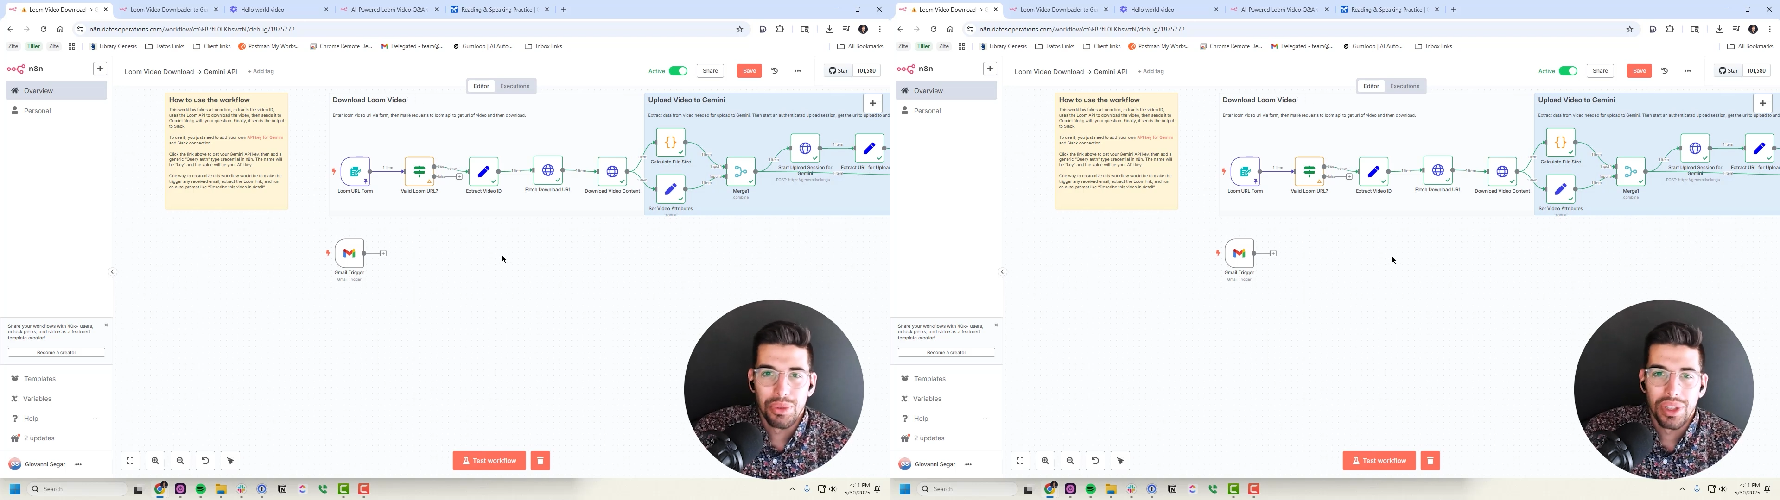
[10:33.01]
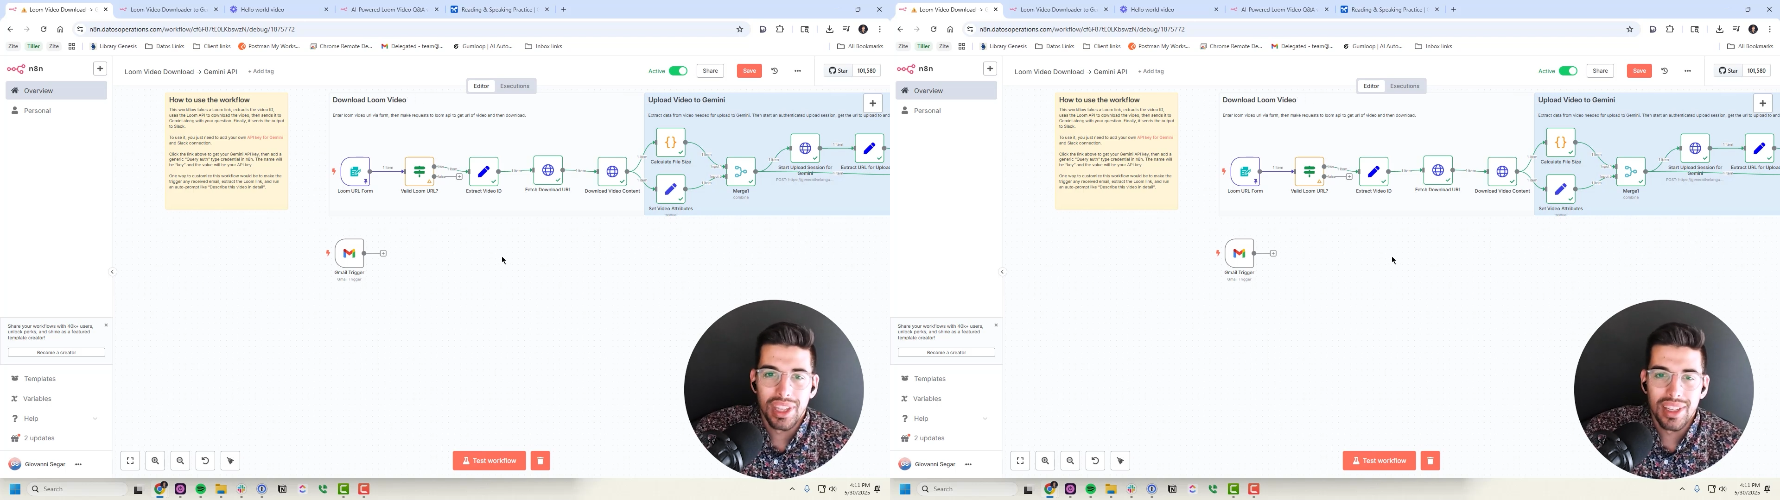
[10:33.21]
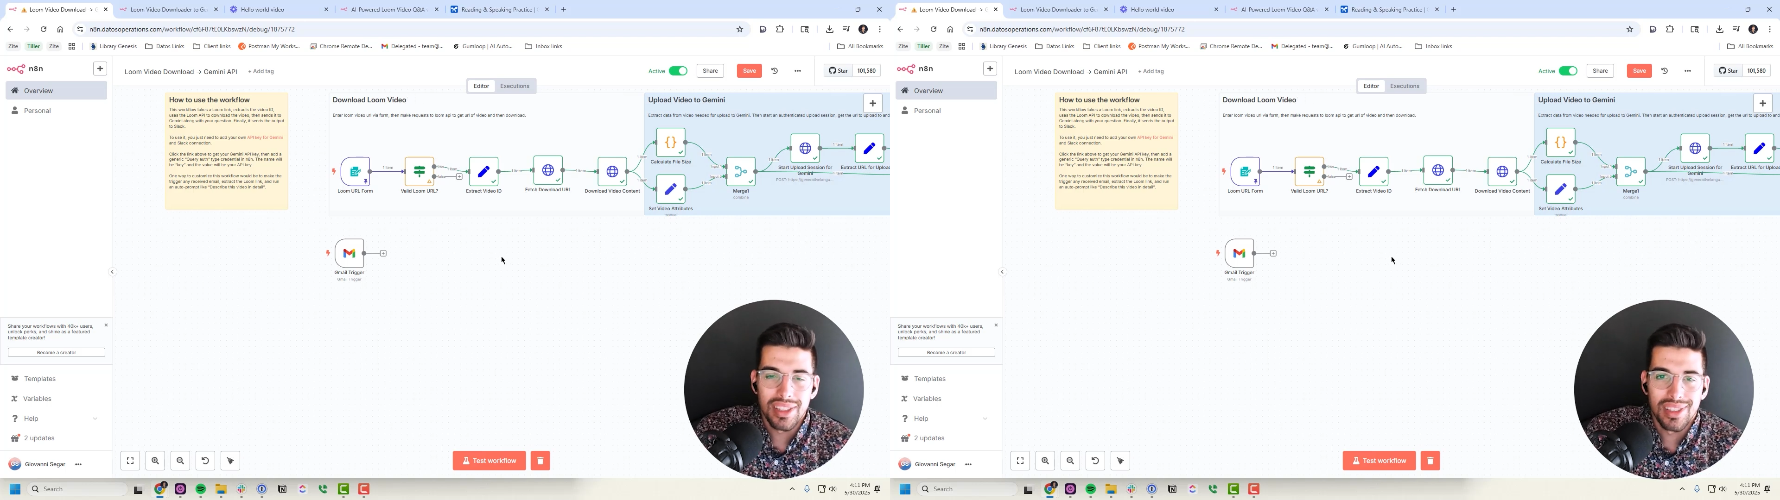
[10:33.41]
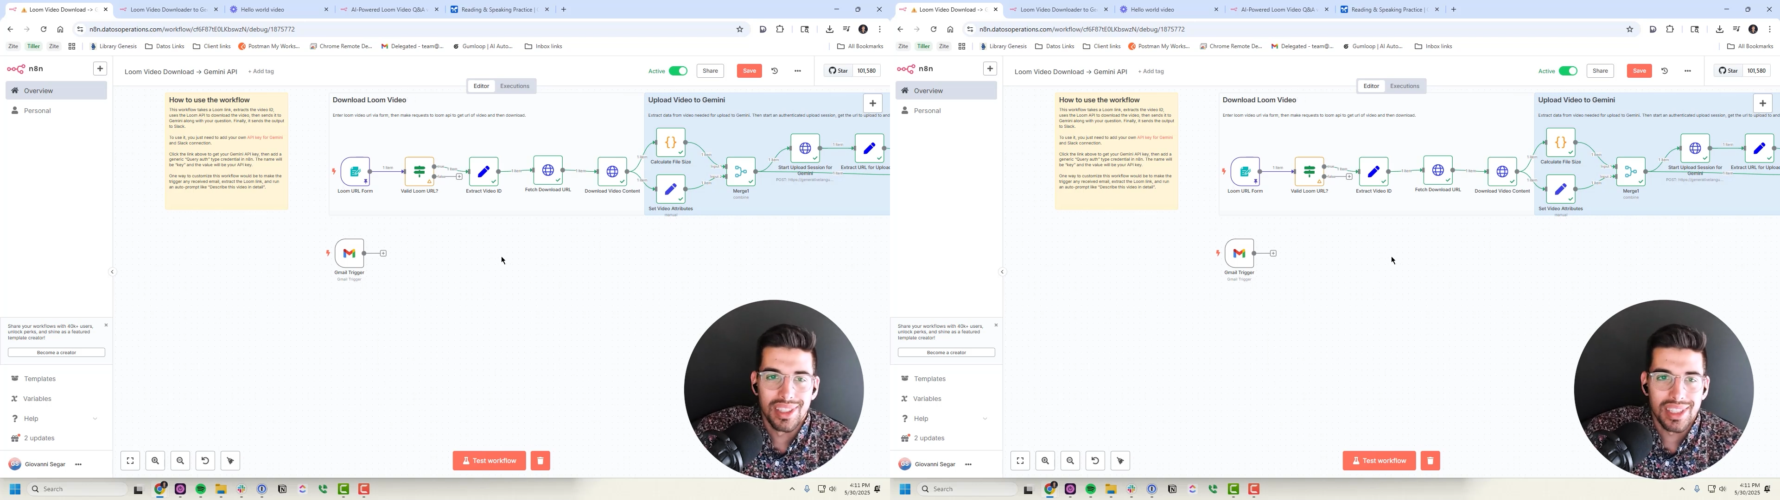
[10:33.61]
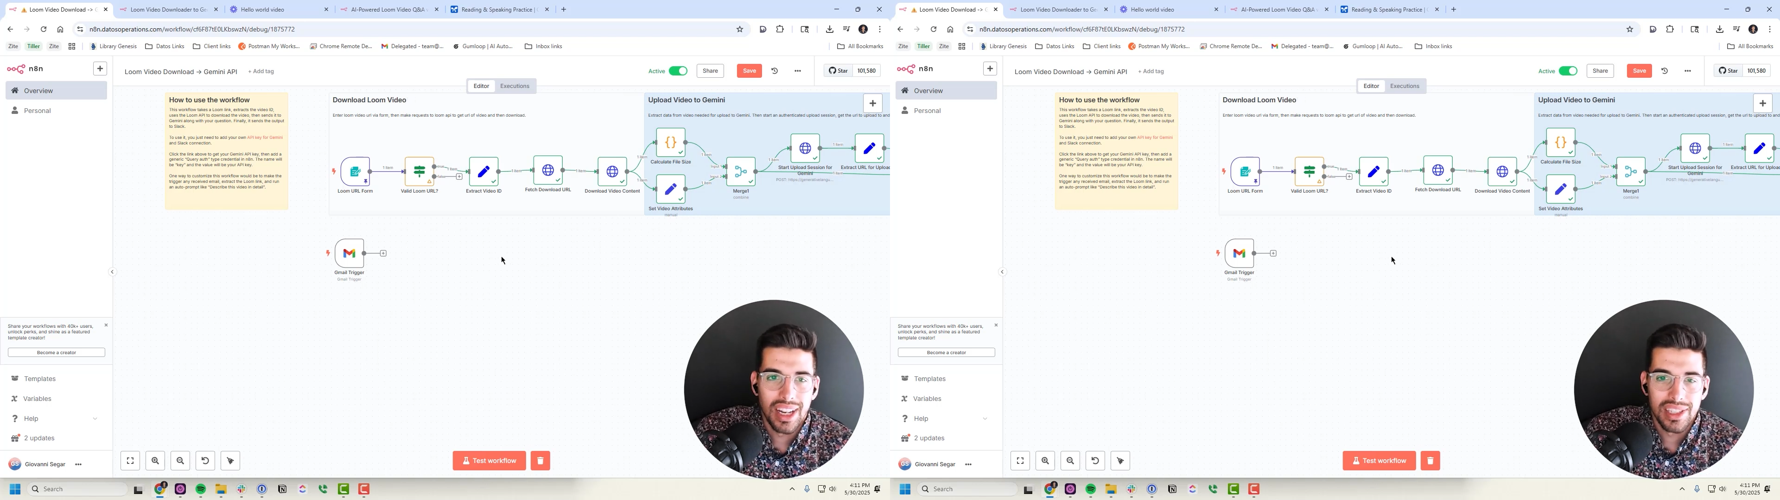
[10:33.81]
with this. The
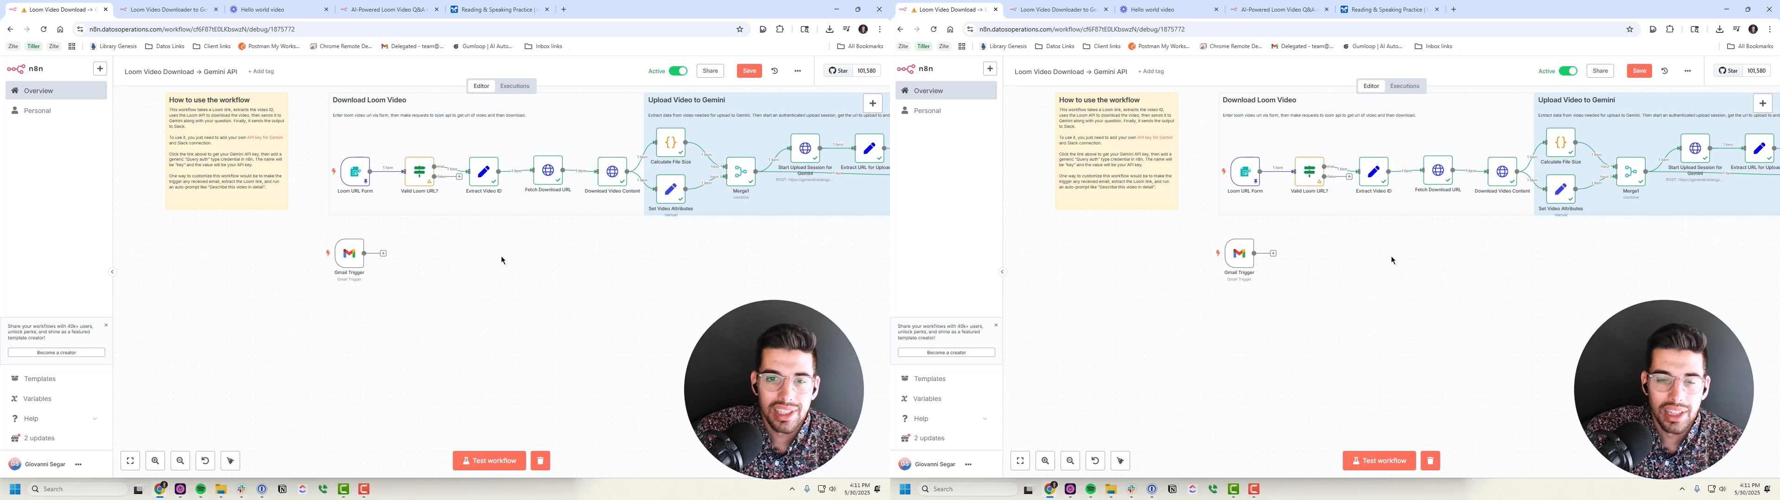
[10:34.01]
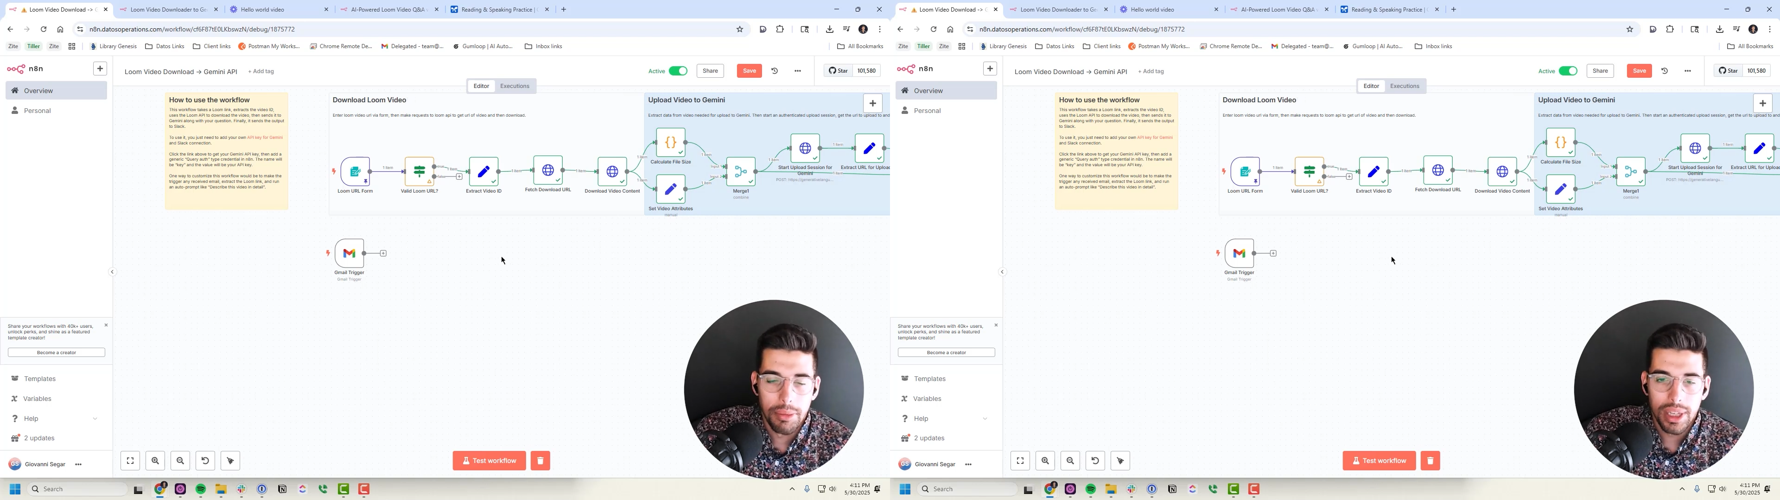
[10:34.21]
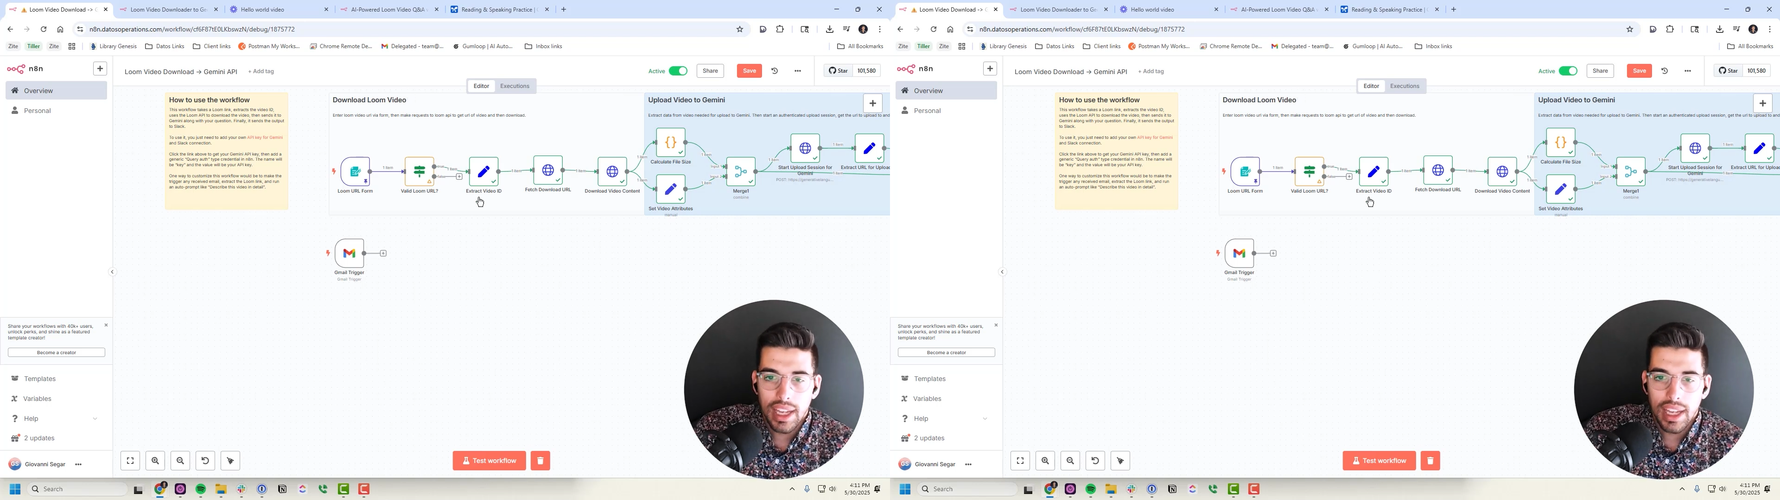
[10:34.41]
sky's the limit.